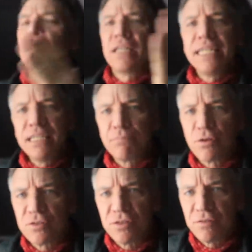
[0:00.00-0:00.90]
cleaning
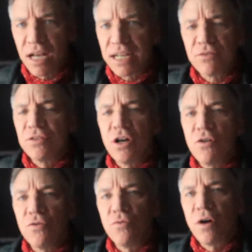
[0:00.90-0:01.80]
person. I don't
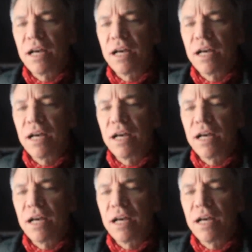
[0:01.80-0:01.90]
know.